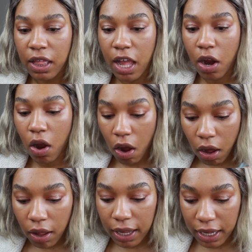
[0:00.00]
They are
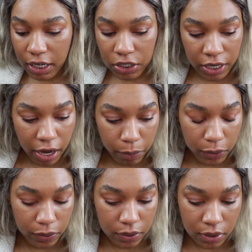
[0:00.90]
all in
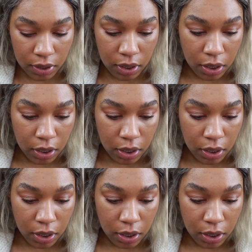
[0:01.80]
shambles.